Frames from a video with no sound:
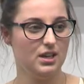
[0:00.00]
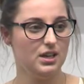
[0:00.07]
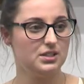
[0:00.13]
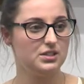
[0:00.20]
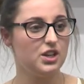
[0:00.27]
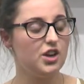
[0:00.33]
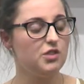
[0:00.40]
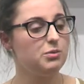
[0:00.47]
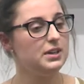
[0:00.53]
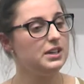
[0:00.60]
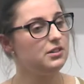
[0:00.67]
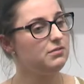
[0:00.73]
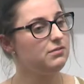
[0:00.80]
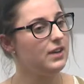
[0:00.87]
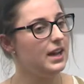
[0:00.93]
So if we
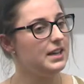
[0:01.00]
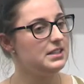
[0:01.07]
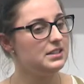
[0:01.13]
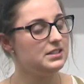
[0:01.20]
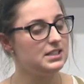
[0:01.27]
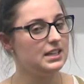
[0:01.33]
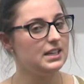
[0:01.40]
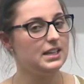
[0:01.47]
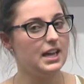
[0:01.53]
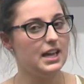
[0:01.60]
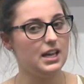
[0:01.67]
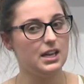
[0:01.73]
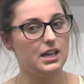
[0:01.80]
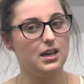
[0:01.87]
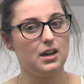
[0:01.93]
could find
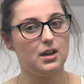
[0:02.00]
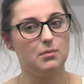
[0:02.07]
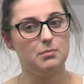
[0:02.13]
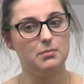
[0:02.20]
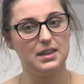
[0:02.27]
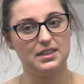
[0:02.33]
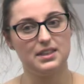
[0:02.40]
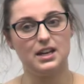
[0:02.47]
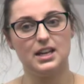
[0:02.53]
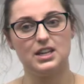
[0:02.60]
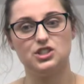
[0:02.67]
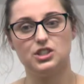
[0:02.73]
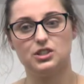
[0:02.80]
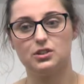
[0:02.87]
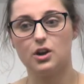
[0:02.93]
DNA
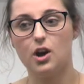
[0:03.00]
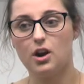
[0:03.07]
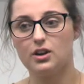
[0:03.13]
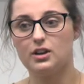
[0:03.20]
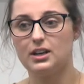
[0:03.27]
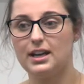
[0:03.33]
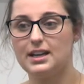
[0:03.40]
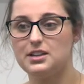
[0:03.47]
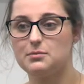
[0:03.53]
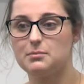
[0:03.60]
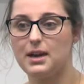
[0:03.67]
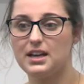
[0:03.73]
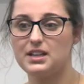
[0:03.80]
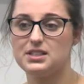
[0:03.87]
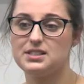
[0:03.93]
methylation correlated
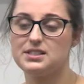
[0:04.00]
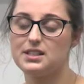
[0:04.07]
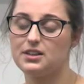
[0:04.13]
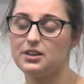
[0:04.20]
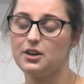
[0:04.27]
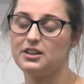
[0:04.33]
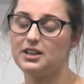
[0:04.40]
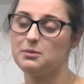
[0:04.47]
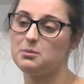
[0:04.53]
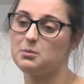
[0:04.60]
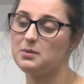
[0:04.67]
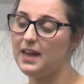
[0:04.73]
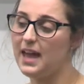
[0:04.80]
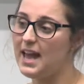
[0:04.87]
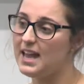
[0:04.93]
markers that are correlated
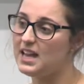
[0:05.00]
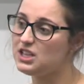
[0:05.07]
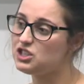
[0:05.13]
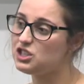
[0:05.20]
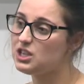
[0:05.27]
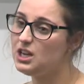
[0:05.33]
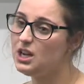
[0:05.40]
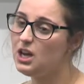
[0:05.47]
with age,